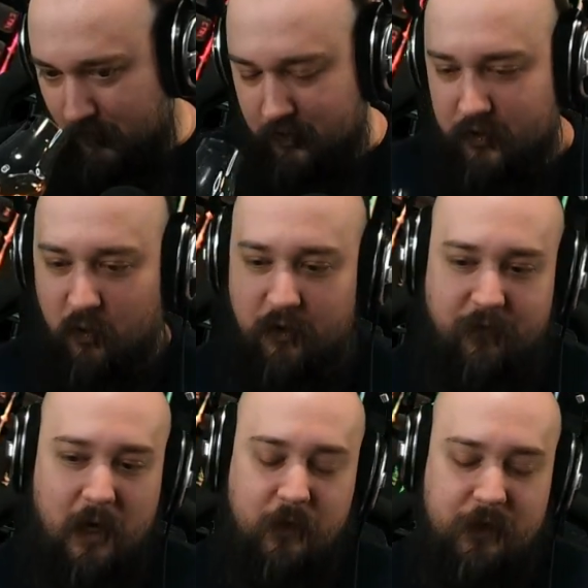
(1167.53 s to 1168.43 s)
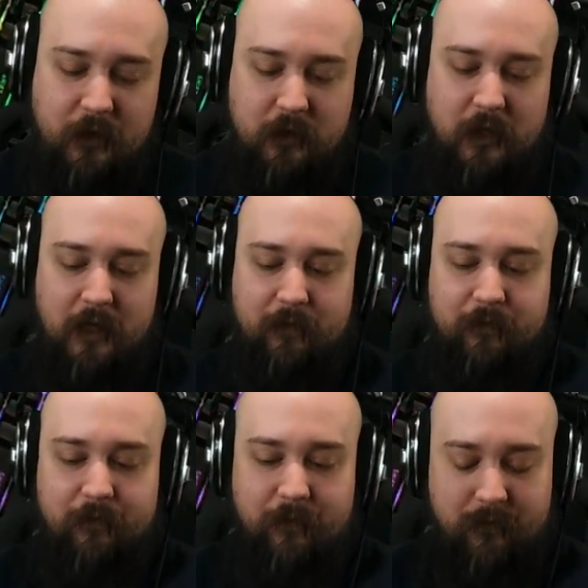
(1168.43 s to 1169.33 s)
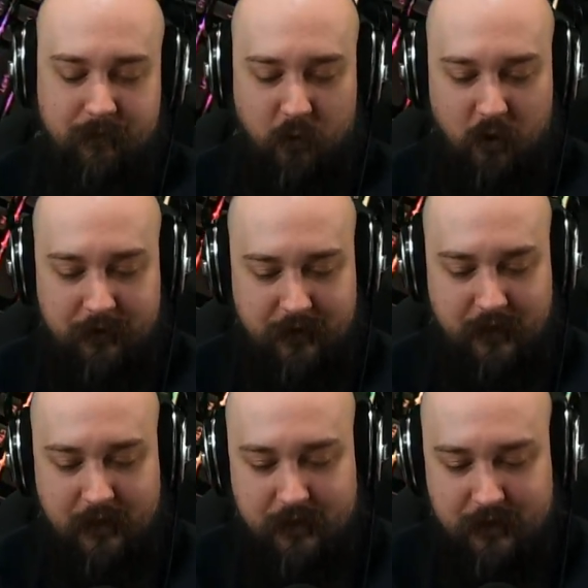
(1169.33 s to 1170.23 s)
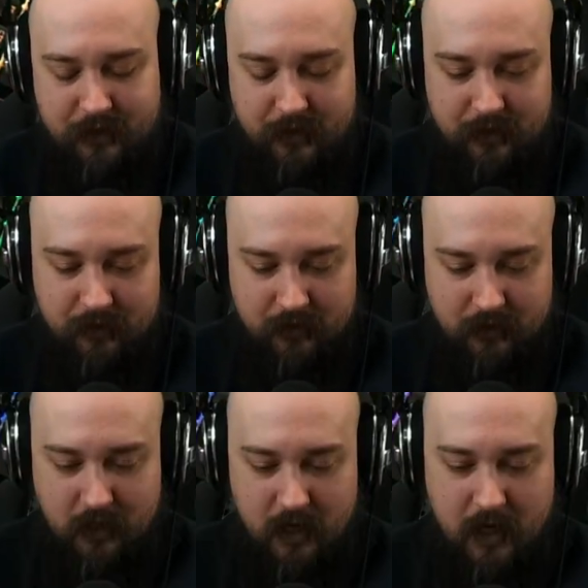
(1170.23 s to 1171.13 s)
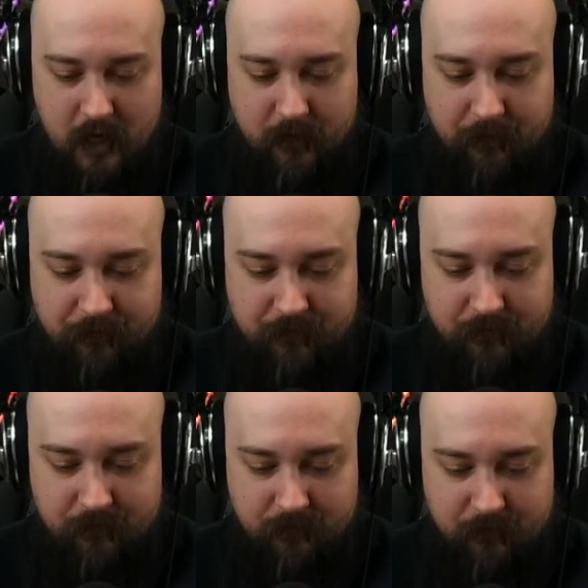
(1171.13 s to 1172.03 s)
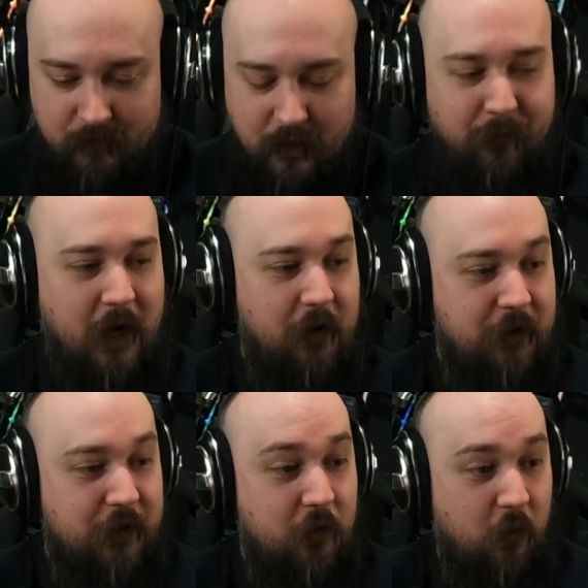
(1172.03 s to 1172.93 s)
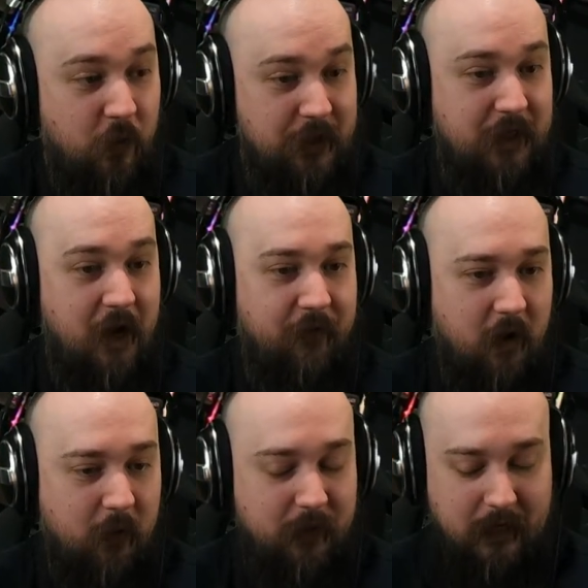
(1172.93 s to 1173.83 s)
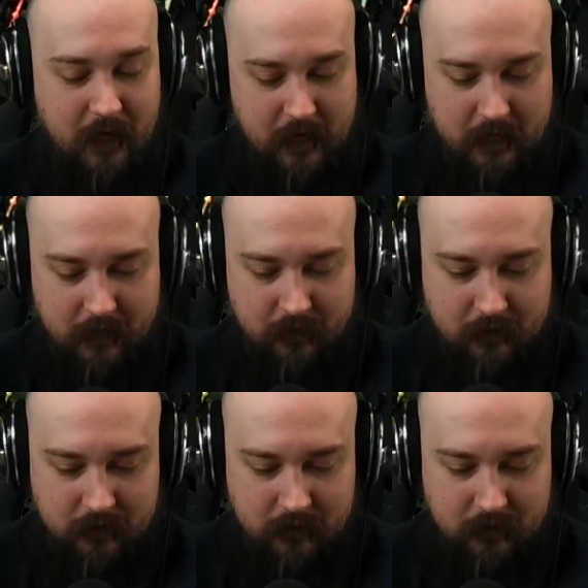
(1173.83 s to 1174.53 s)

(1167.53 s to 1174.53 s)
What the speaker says: So if I was to like put this, compare this to a whiskey I've already had,